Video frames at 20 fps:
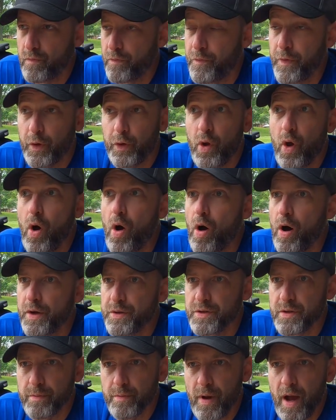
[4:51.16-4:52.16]
felt
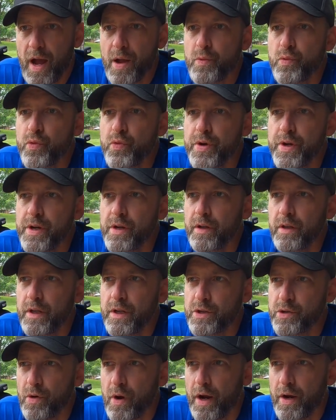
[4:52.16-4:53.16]
awesome. I
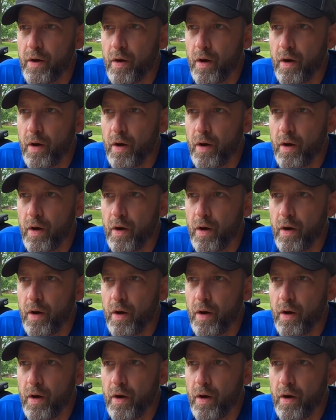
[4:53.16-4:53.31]
really tried